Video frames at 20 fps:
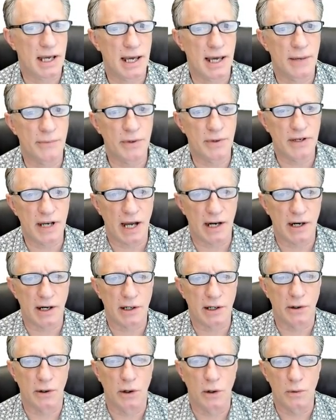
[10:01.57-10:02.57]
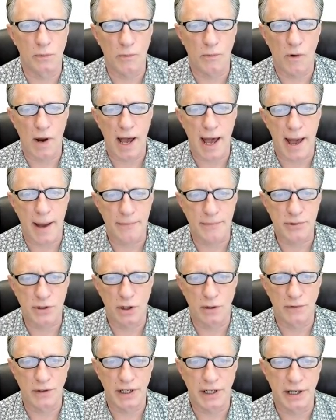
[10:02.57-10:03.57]
and we've got our Chrome apps
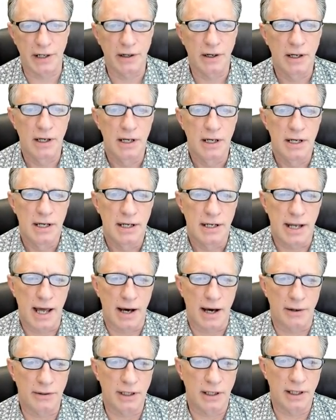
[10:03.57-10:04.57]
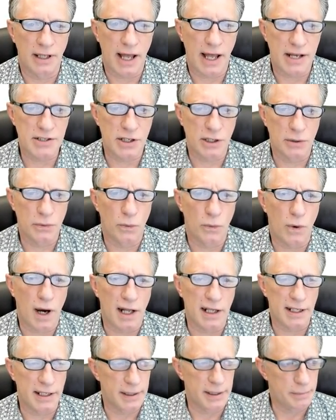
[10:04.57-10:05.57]
over here. Now the Ledger
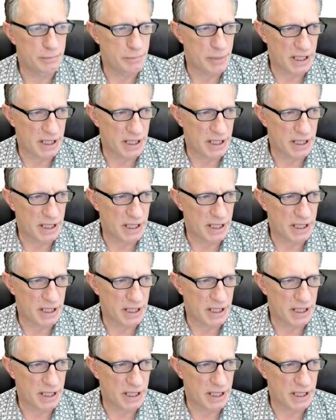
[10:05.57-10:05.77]
Wallet